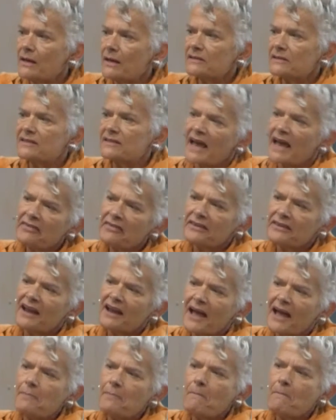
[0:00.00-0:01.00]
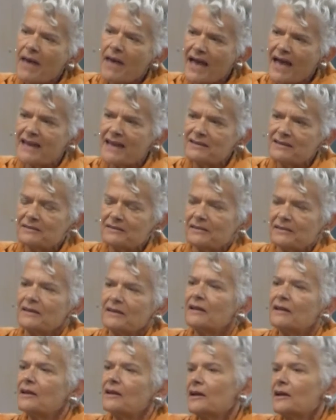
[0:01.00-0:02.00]
Seth and I met
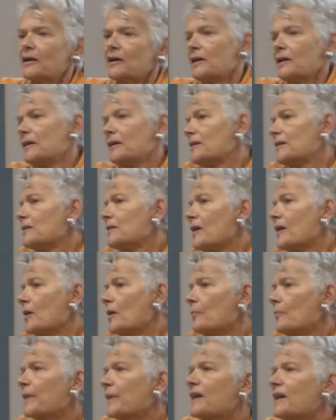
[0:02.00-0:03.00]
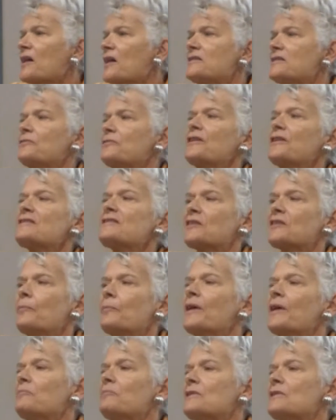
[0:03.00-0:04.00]
because of his
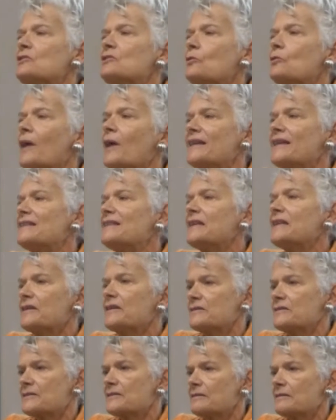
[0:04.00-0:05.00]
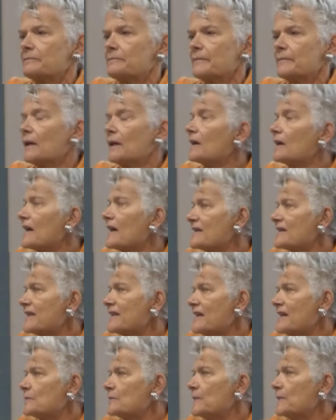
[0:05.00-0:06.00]
commitment to ideas. As
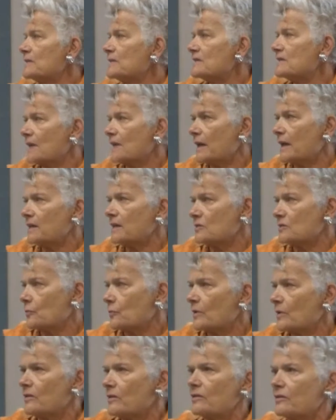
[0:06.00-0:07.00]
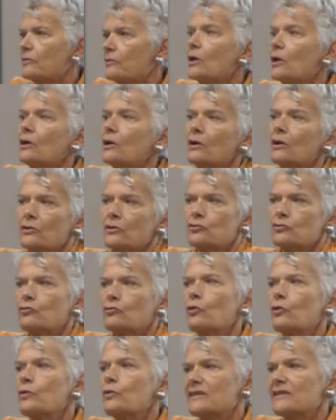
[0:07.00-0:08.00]
has been said, he's one of the
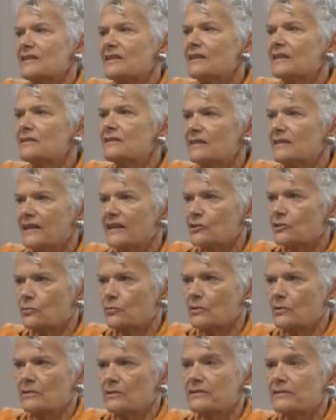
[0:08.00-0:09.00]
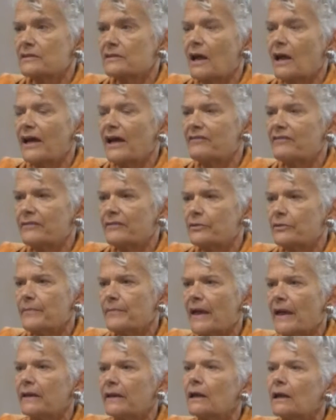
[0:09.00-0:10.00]
truest intellectuals I've ever
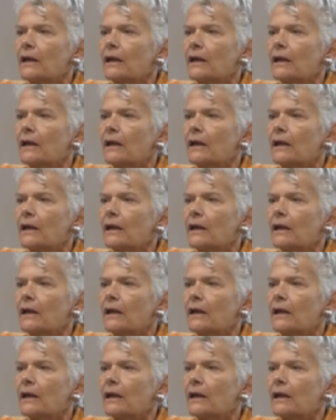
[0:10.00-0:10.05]
met.